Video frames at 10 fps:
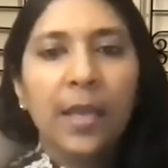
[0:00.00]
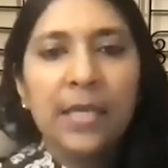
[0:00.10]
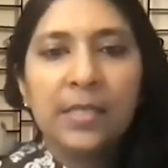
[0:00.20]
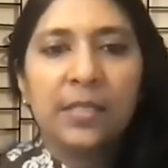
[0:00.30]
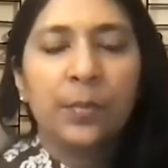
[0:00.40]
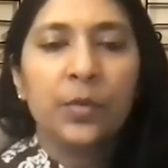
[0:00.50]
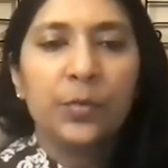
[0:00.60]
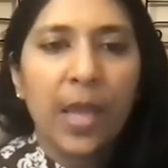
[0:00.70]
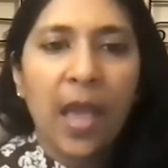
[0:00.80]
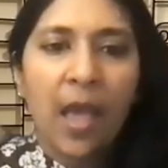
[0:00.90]
Is suppose
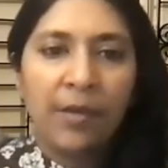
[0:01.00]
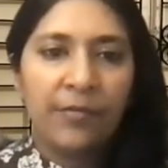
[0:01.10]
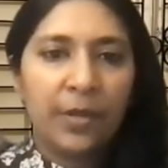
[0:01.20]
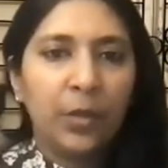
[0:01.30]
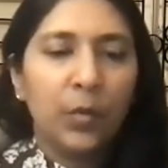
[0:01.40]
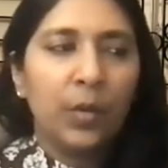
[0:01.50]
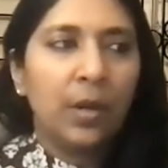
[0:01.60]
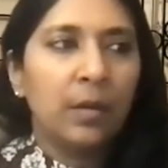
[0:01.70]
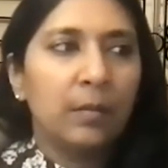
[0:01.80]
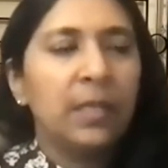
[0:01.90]
we have,
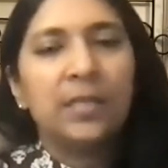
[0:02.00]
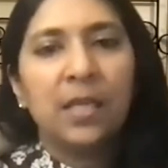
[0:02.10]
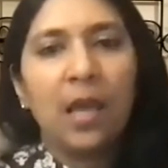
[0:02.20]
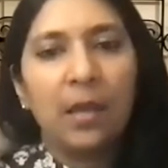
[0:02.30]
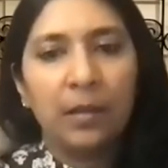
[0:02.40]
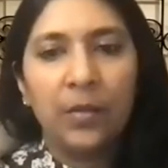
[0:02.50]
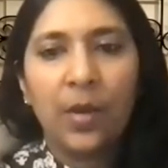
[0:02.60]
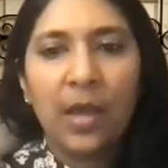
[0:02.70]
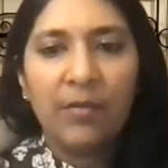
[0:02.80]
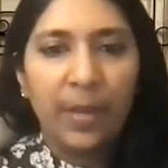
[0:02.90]
let's say I
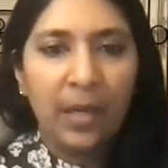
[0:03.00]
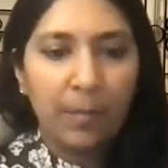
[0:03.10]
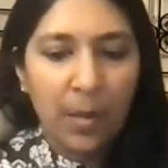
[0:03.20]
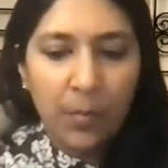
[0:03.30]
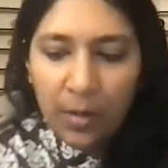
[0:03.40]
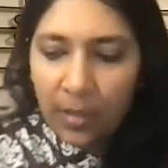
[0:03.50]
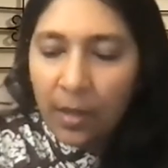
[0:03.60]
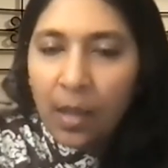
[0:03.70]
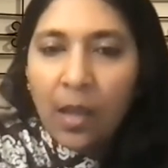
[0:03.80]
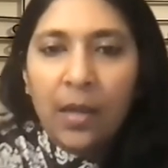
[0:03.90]
have pain in my body.
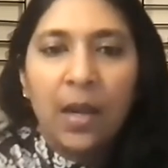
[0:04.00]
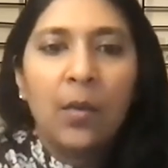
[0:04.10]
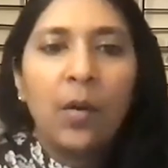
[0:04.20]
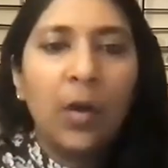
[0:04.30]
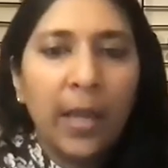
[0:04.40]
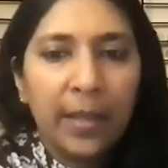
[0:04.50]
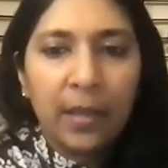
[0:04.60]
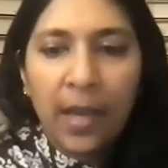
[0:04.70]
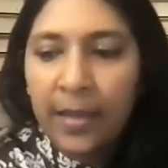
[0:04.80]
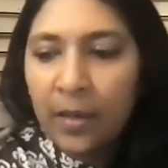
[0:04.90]
Now,
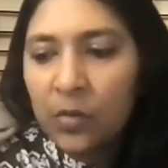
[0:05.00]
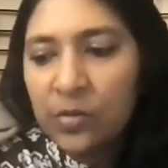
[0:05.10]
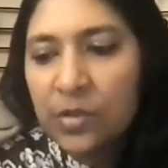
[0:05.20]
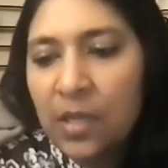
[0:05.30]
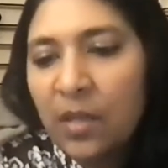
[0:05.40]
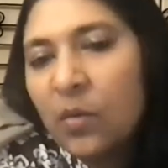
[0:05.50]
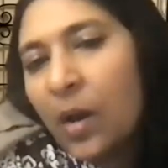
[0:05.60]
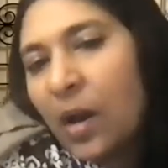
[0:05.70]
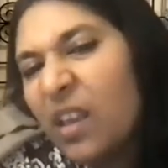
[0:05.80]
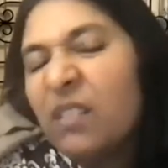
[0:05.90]
I can also say,
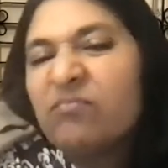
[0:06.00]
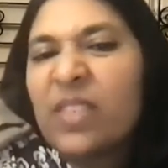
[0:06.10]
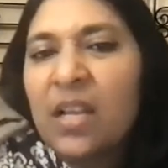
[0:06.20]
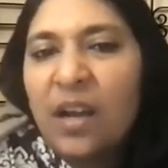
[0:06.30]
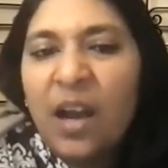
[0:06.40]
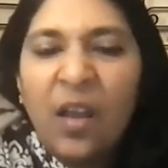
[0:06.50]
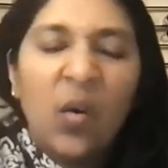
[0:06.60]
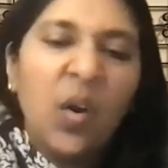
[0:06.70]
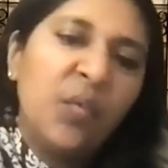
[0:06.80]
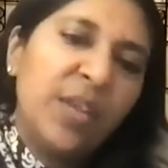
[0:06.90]
I
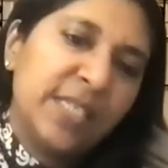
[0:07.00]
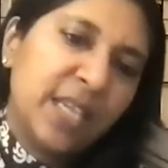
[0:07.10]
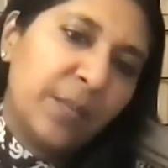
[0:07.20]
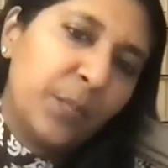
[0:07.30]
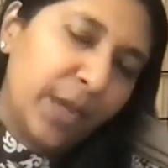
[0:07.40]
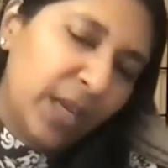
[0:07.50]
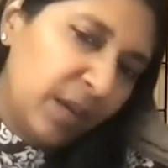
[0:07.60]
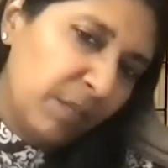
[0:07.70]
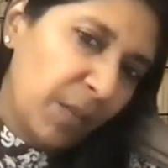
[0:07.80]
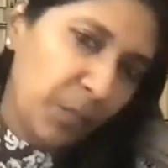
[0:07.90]
always get pain
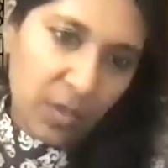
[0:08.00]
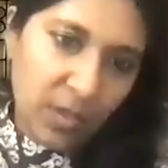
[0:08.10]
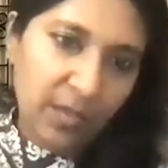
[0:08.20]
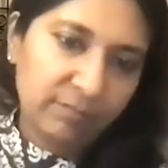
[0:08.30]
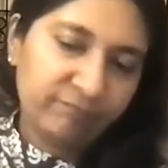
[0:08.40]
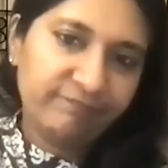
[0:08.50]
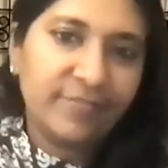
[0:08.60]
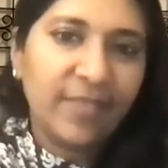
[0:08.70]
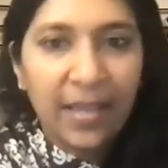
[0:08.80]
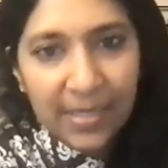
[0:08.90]
in my body.
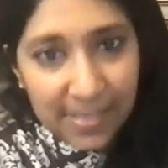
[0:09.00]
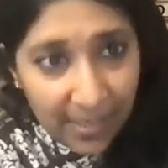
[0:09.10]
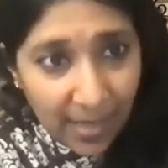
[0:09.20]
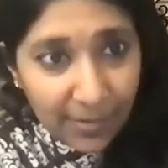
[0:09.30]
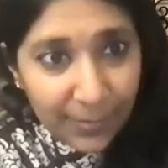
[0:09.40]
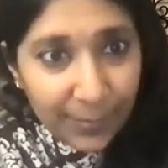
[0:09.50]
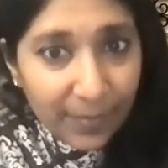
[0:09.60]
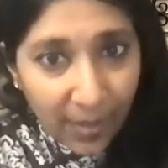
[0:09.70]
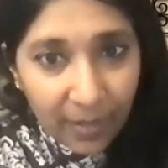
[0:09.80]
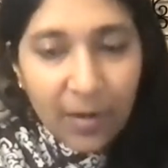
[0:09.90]
I can say that,
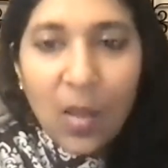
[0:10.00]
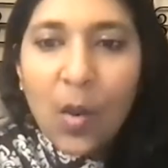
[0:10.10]
right?